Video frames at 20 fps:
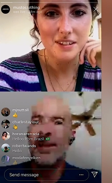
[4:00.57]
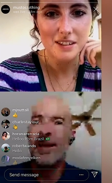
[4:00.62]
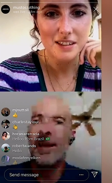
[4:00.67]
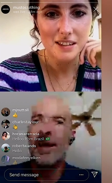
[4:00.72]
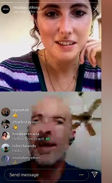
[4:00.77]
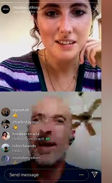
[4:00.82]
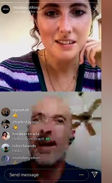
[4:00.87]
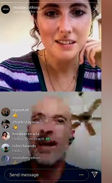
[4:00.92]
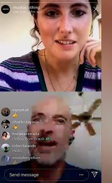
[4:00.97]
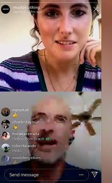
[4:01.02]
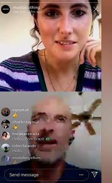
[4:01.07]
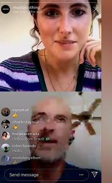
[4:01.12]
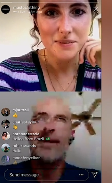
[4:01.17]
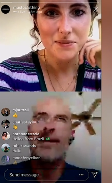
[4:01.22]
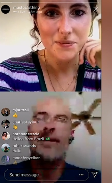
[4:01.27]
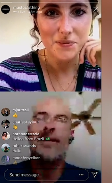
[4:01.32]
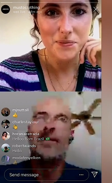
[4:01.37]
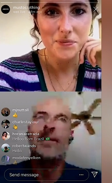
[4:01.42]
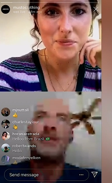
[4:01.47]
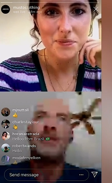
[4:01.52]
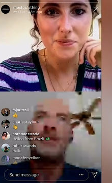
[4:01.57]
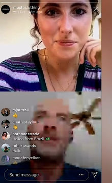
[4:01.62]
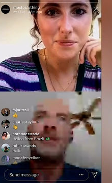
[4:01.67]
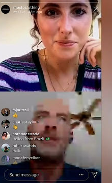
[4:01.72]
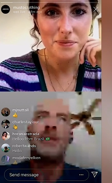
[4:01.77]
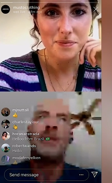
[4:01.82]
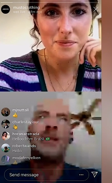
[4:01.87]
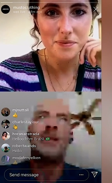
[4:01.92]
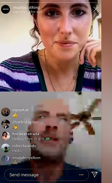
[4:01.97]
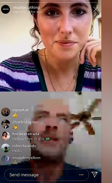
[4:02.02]
Speaker 1: And
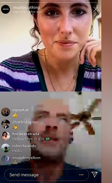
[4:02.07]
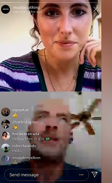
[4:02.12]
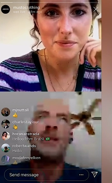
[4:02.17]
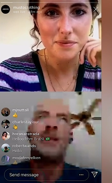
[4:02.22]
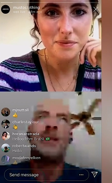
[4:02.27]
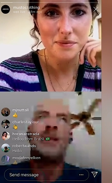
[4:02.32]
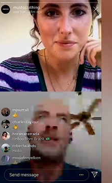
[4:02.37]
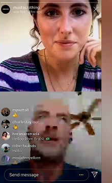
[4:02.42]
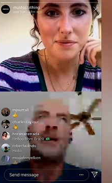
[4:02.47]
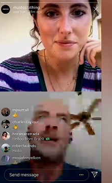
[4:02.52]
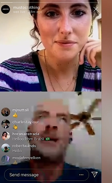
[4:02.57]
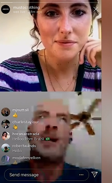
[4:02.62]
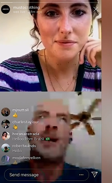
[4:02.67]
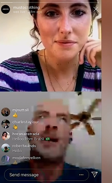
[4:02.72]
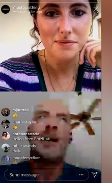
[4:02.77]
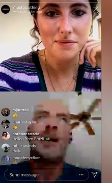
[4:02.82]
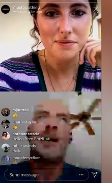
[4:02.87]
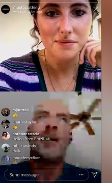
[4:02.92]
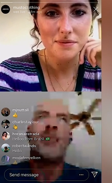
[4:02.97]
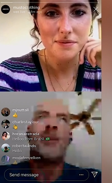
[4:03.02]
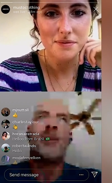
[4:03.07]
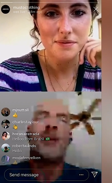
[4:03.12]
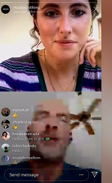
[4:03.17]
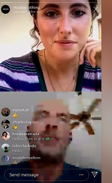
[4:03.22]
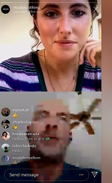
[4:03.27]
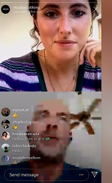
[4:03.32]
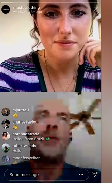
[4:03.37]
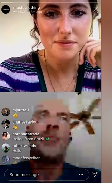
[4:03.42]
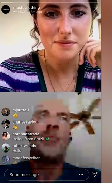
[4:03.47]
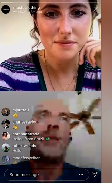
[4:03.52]
uh, but I don't
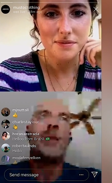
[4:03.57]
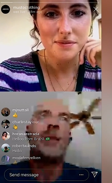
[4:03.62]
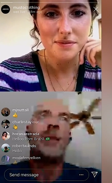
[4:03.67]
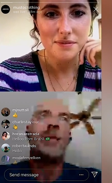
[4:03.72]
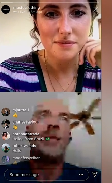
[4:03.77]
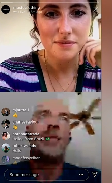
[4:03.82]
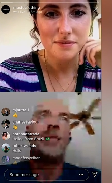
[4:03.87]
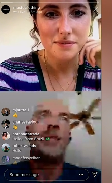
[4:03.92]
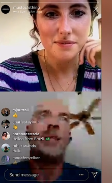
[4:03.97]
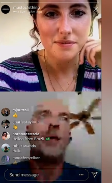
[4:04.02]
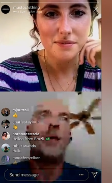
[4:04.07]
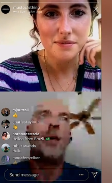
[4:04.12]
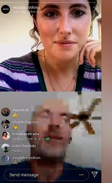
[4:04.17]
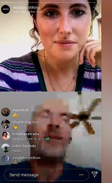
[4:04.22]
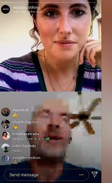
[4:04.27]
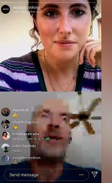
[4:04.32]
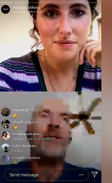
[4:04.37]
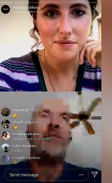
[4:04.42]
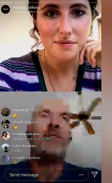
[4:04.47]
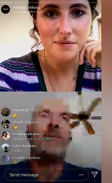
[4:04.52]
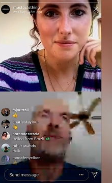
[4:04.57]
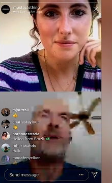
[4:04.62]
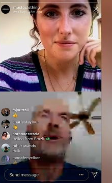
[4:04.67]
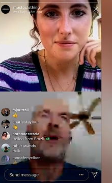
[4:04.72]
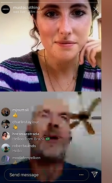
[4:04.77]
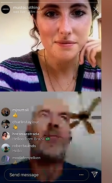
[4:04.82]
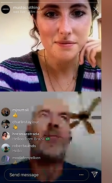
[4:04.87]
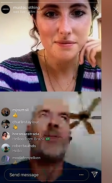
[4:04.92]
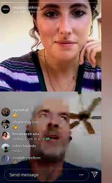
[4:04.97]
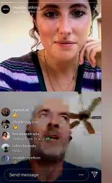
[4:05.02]
think, you know, I I
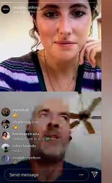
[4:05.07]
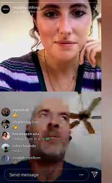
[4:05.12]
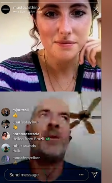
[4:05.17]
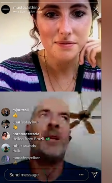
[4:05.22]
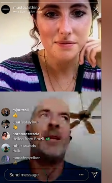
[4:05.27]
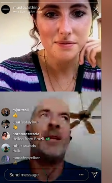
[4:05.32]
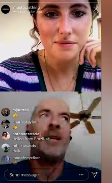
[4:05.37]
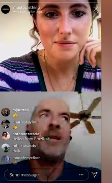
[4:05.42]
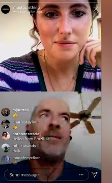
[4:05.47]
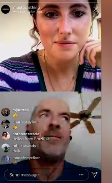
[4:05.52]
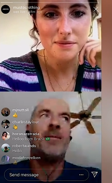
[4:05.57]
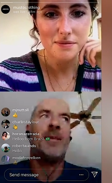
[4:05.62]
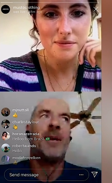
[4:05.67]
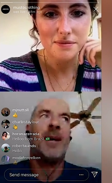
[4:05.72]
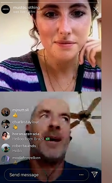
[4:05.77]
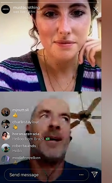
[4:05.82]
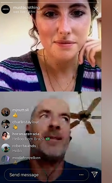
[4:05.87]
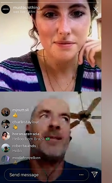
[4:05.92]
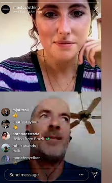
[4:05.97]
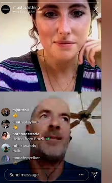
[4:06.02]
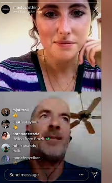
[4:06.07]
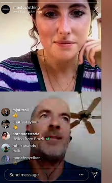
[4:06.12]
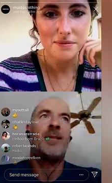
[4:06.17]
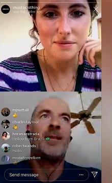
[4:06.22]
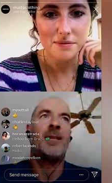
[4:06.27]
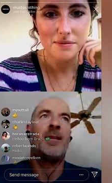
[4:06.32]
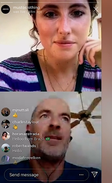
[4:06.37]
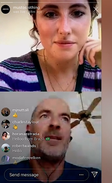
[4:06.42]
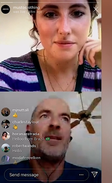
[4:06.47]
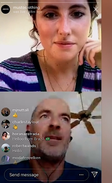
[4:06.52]
really believe that
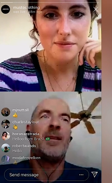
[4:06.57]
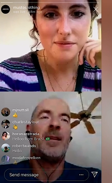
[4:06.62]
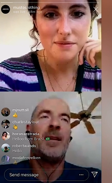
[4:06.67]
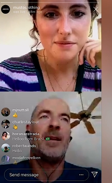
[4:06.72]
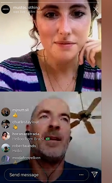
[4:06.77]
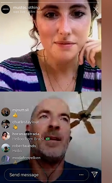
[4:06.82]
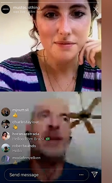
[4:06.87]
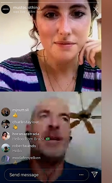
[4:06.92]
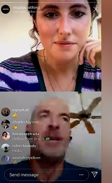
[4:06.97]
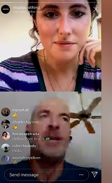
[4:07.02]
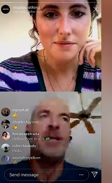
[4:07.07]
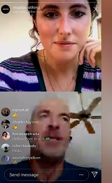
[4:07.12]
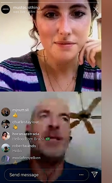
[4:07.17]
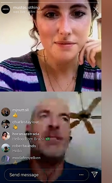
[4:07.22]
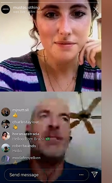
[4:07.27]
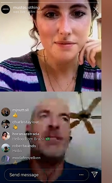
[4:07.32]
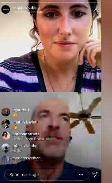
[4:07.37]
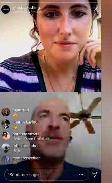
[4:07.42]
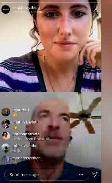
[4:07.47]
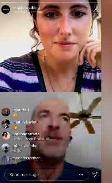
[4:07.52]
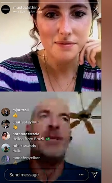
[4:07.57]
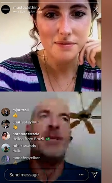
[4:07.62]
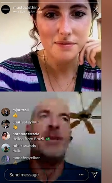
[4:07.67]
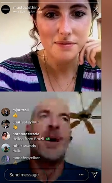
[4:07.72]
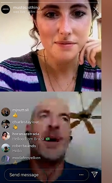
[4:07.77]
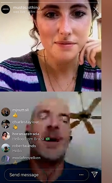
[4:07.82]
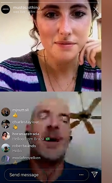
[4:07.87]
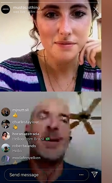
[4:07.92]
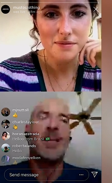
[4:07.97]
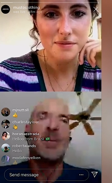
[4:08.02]
the the starting
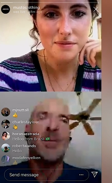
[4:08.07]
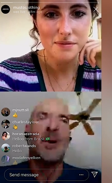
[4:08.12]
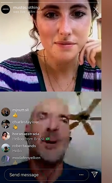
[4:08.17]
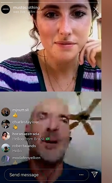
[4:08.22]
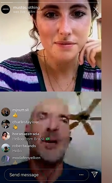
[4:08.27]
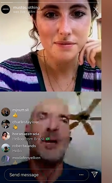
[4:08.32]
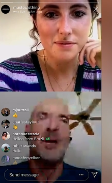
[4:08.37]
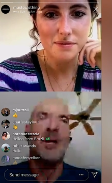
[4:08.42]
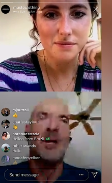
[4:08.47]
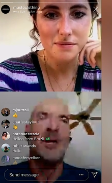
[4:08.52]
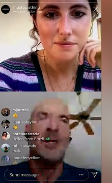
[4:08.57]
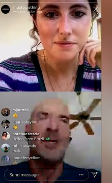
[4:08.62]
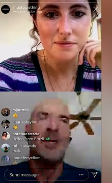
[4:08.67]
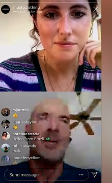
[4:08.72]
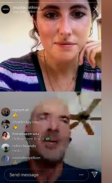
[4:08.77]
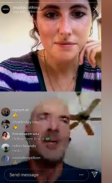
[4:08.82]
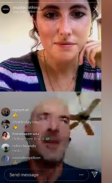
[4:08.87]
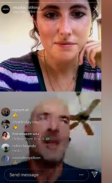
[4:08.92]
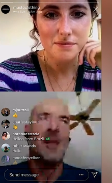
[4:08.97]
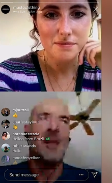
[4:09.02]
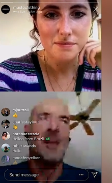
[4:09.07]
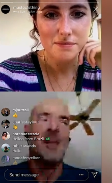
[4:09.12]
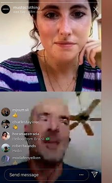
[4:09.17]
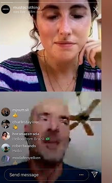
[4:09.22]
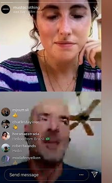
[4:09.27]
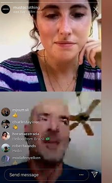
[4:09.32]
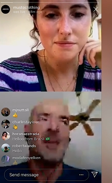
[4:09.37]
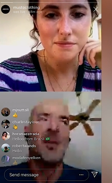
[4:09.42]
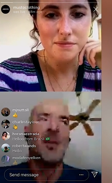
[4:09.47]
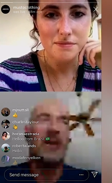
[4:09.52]
point for me in
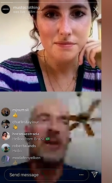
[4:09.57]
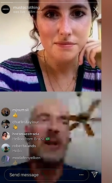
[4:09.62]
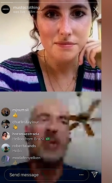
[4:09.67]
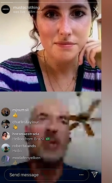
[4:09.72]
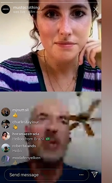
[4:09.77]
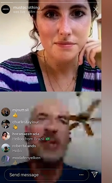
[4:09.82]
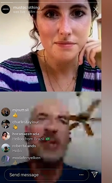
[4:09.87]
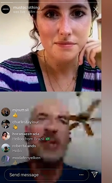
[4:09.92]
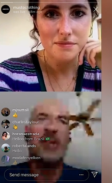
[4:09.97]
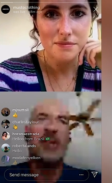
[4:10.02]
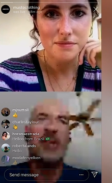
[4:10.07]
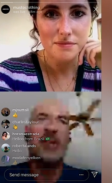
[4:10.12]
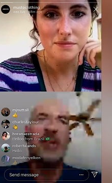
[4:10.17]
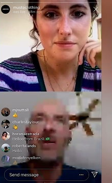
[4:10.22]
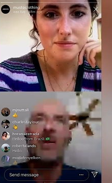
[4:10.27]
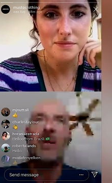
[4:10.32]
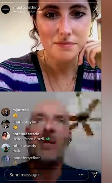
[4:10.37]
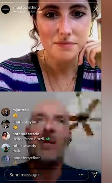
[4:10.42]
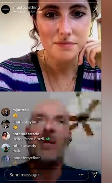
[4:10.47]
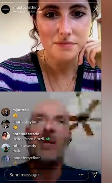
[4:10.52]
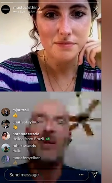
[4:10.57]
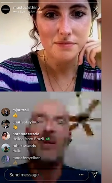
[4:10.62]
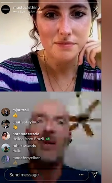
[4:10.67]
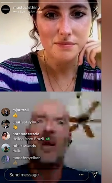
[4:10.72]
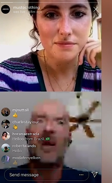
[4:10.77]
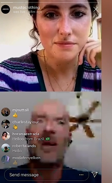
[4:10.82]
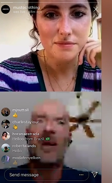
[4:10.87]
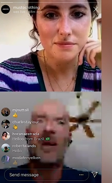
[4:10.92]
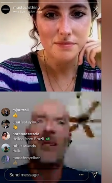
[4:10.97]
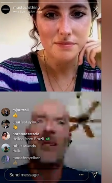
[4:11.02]
growing up in Southwest
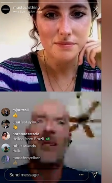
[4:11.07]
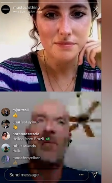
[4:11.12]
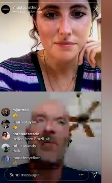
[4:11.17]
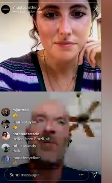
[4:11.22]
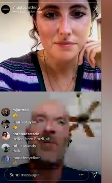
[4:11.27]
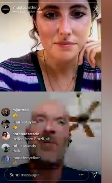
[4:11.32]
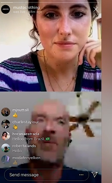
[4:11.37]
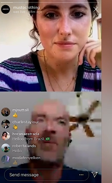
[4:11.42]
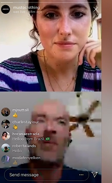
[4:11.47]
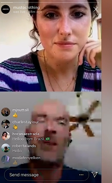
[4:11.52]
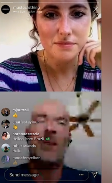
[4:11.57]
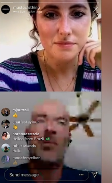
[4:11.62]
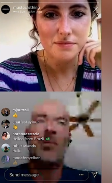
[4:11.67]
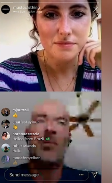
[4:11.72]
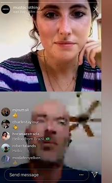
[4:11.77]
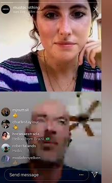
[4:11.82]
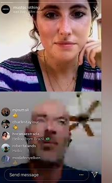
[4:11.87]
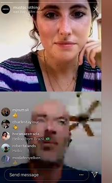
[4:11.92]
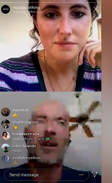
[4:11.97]
um, Southwest Kerry